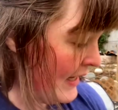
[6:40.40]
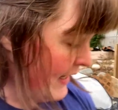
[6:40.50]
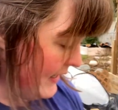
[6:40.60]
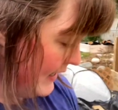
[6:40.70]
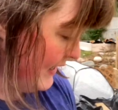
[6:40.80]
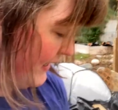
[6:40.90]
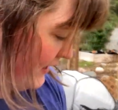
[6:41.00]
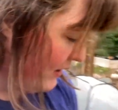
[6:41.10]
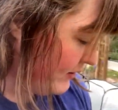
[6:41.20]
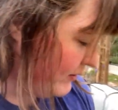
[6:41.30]
It
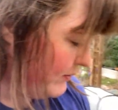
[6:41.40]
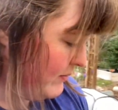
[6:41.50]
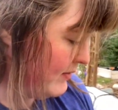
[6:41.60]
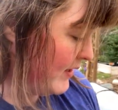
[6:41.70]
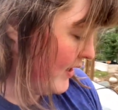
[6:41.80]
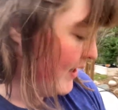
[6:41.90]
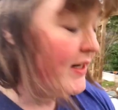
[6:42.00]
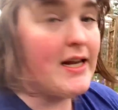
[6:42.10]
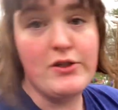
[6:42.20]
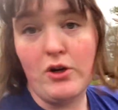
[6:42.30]
includes uh, a
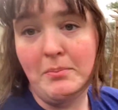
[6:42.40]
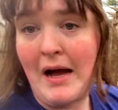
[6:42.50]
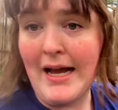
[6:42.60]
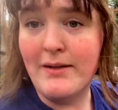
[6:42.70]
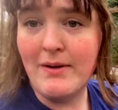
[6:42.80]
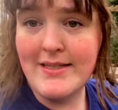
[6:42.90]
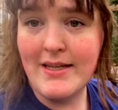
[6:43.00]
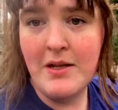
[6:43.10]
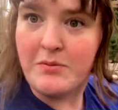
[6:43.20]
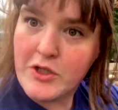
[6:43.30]
natural pine
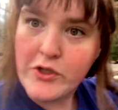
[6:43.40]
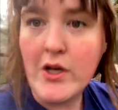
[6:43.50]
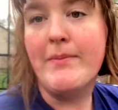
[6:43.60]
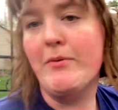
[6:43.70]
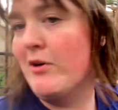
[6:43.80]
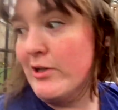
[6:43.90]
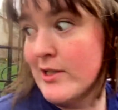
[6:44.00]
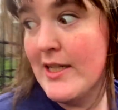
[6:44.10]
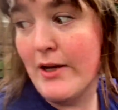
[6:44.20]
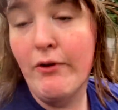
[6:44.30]
resin, which you saw me water
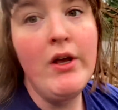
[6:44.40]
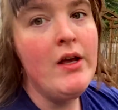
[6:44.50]
down.